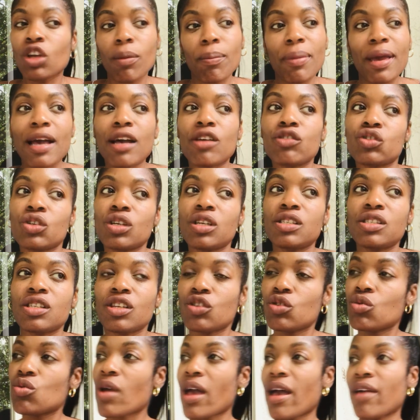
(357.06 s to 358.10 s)
boundaries,
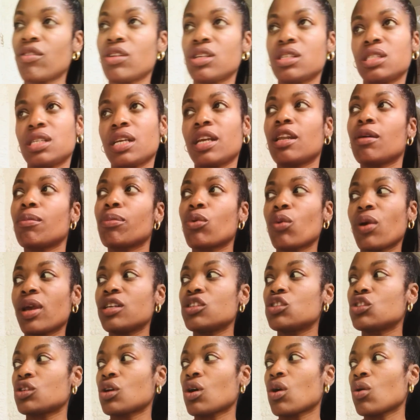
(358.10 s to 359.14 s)
and you have your standing
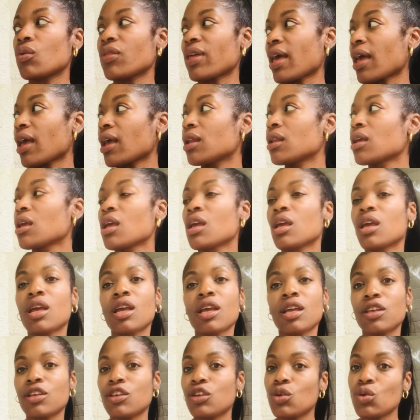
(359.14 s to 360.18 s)
point, so that
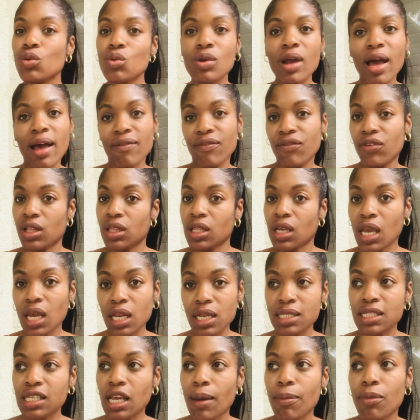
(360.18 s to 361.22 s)
you're not feeling
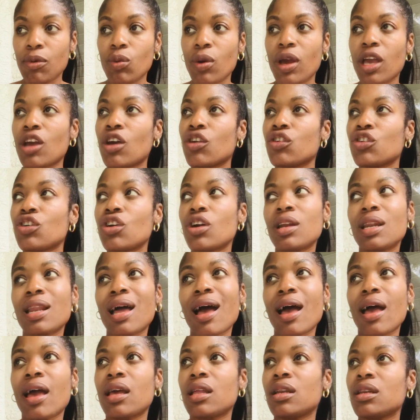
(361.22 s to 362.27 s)
any type of way, or you're
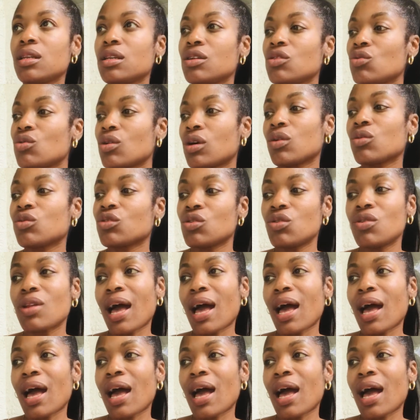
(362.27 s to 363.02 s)
not, you know, you're